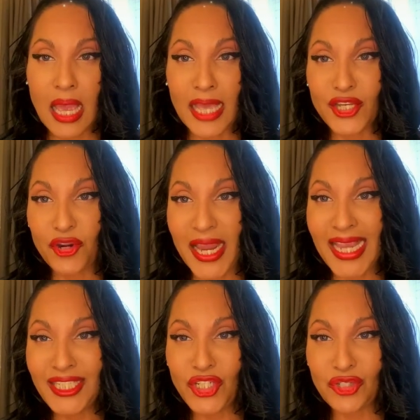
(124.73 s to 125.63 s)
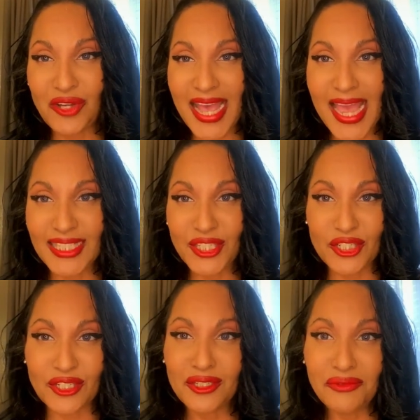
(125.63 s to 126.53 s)
And your angel
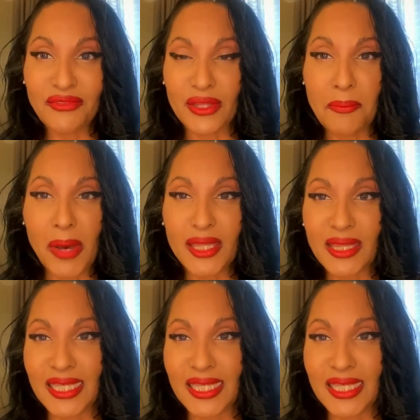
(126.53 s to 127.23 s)
answer for the month